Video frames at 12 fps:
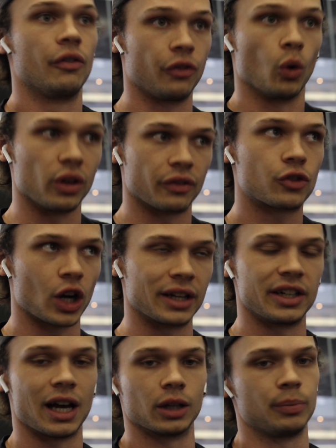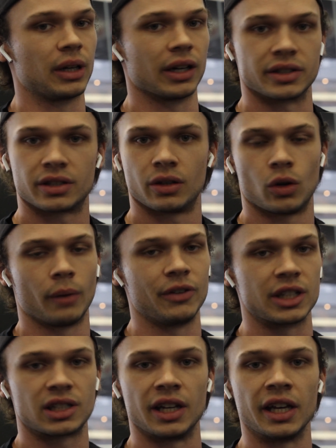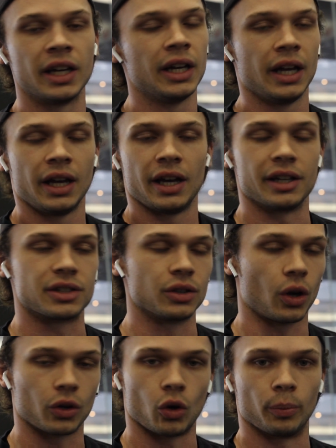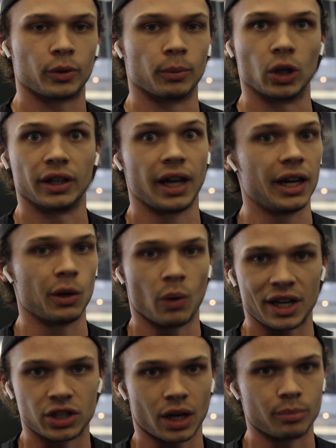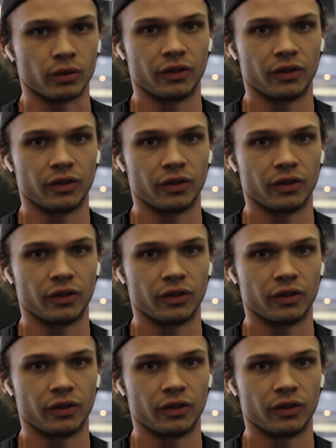for the front delt because obviously it's not optimal in any way, shape or